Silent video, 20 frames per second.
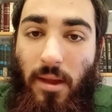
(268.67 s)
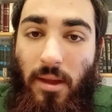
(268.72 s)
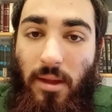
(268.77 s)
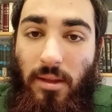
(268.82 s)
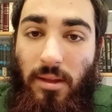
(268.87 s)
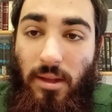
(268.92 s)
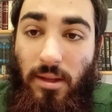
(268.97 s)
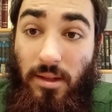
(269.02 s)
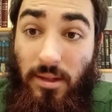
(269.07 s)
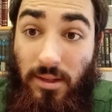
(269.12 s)

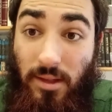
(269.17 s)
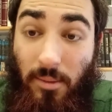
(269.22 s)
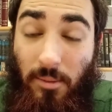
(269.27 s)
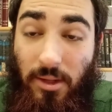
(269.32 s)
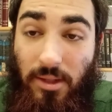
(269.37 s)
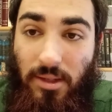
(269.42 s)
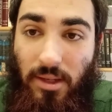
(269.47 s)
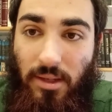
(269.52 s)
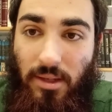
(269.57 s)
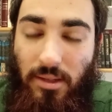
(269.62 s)
that the
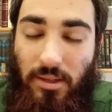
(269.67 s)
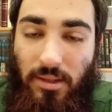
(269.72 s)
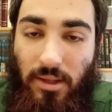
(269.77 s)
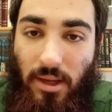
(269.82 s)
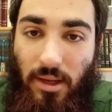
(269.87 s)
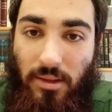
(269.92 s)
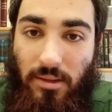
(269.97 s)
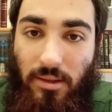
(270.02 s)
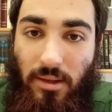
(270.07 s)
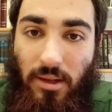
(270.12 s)
Tzemach Tzedek
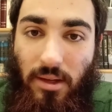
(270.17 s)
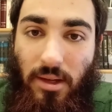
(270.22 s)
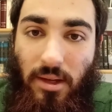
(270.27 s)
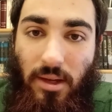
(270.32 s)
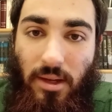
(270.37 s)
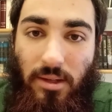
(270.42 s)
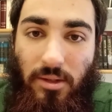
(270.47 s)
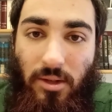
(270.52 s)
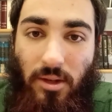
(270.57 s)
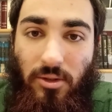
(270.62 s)
says,
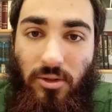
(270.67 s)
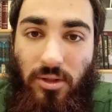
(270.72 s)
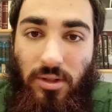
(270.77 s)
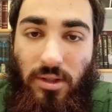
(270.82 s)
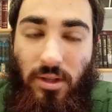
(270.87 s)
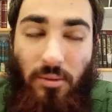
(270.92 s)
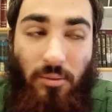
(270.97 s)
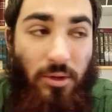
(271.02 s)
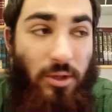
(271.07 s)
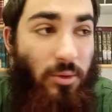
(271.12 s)
it's not just
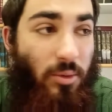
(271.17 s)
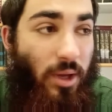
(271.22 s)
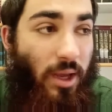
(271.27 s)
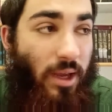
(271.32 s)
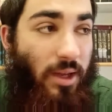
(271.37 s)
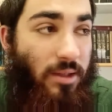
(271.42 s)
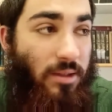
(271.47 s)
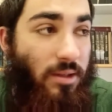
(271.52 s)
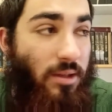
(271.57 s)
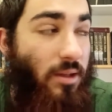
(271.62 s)
that when you
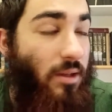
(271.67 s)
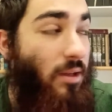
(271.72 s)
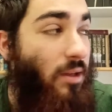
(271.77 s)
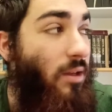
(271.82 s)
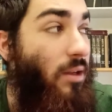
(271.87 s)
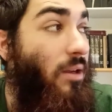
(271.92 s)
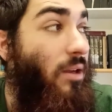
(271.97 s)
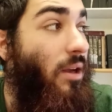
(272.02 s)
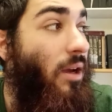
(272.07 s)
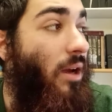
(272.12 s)
hate
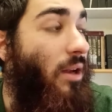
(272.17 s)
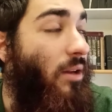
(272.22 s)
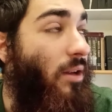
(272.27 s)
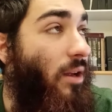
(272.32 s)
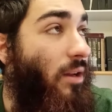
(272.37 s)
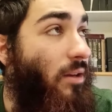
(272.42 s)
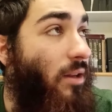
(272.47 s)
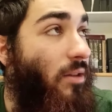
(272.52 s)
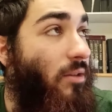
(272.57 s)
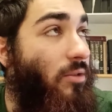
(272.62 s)

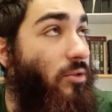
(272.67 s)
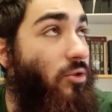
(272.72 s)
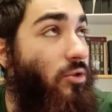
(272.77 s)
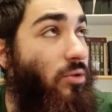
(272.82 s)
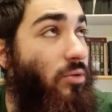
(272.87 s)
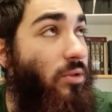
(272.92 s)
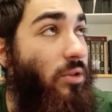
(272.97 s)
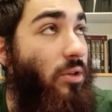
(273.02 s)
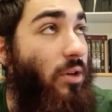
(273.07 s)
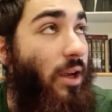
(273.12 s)
another
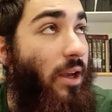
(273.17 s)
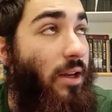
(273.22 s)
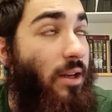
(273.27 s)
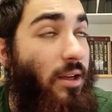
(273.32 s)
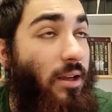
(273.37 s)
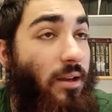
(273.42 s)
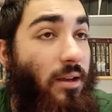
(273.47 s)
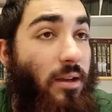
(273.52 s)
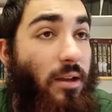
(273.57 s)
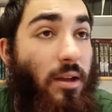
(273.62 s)
Jew, you're
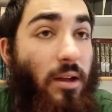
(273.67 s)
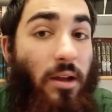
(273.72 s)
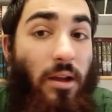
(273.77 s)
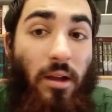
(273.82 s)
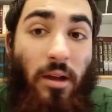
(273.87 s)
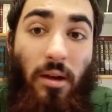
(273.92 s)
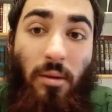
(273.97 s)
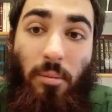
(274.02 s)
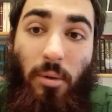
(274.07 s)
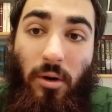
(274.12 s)
hating
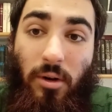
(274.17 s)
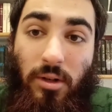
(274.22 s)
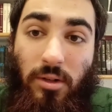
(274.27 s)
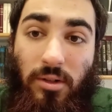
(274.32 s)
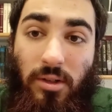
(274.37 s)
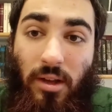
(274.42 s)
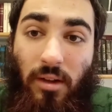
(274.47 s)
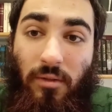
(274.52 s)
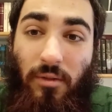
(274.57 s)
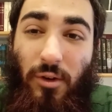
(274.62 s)
part of
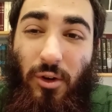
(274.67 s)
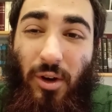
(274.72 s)
yourself.